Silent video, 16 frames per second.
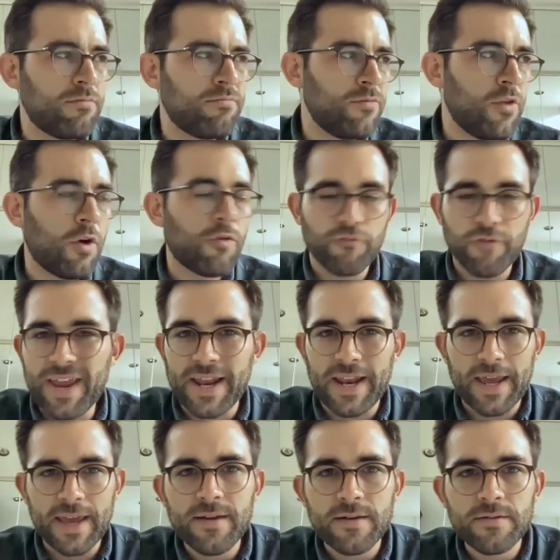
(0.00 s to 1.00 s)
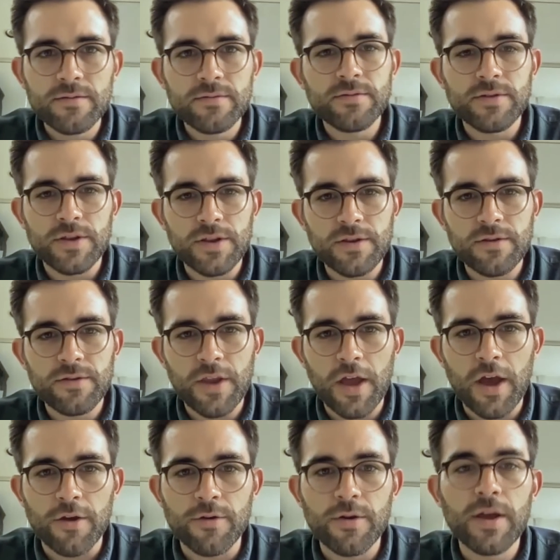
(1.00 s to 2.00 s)
Not really.
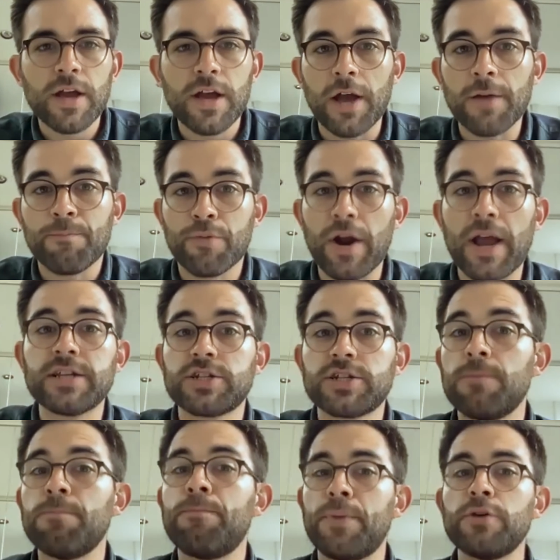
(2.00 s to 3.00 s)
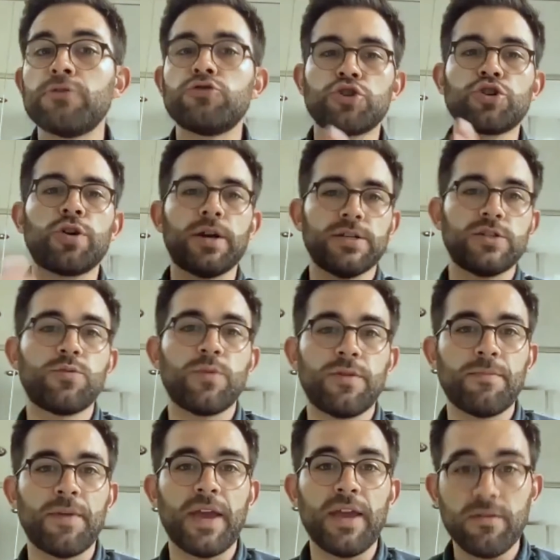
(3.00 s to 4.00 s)
No, a brand can build trust
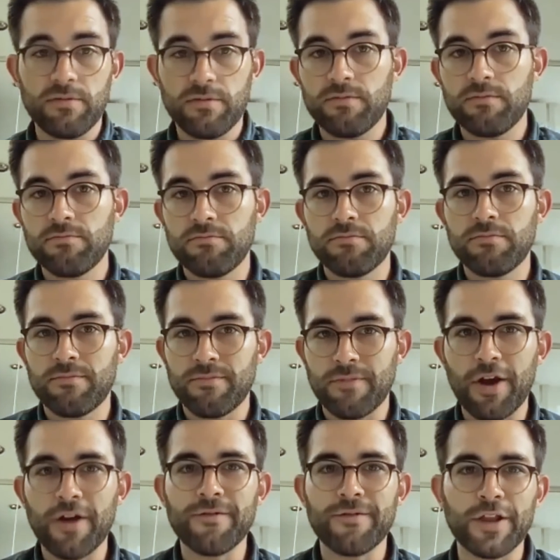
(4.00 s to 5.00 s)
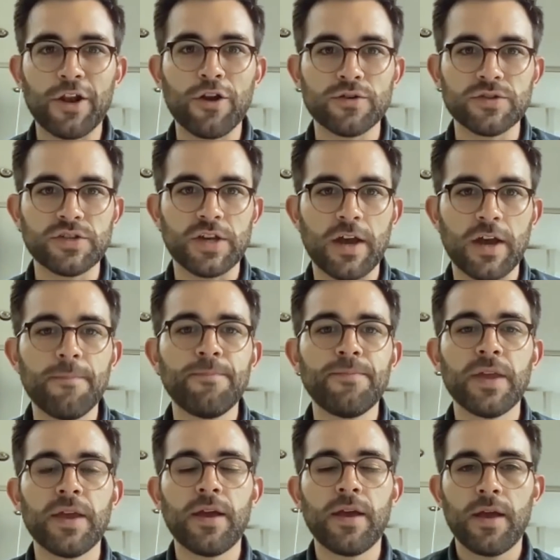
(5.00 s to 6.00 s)
with me over the long term,
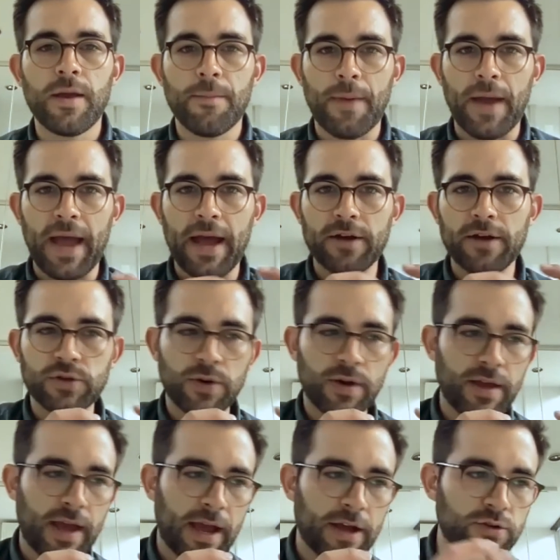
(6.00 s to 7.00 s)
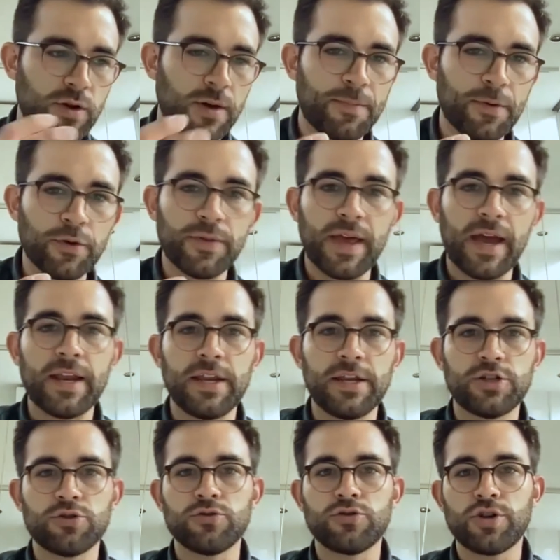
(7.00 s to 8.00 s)
but how do I build that
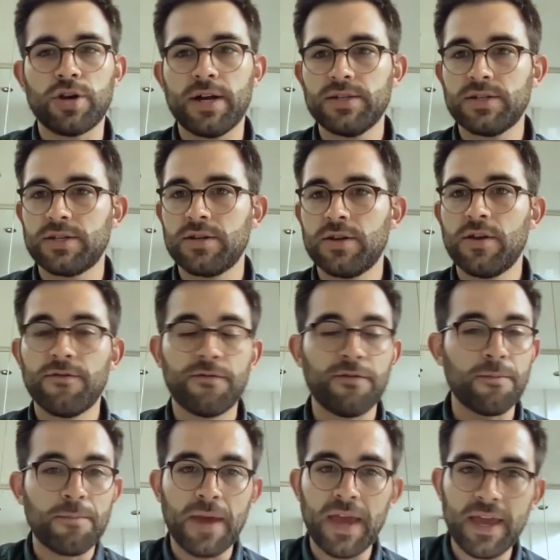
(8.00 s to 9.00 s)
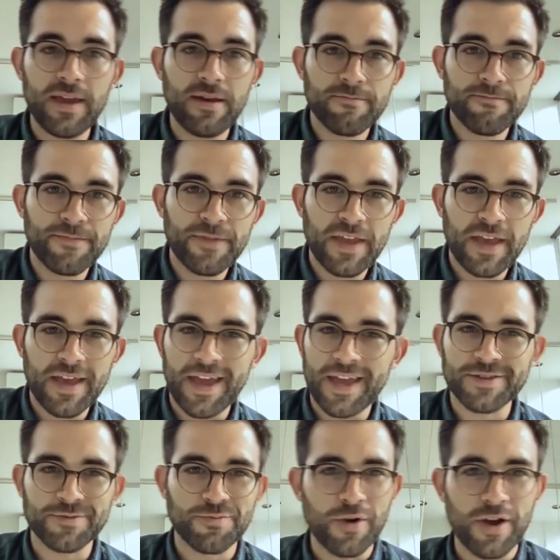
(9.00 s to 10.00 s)
initial trust? For me,
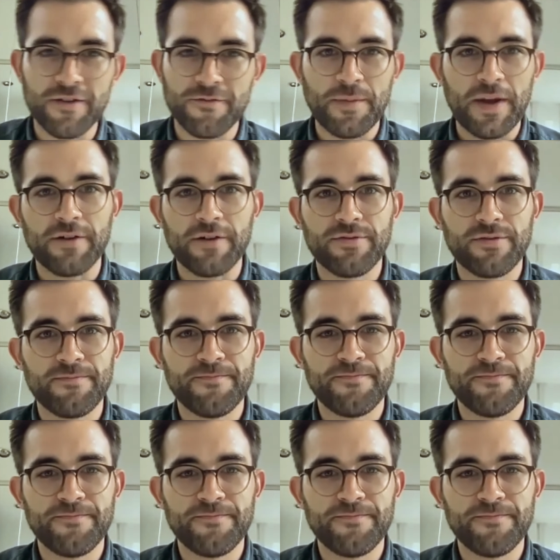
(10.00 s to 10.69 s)
it's word of mouth.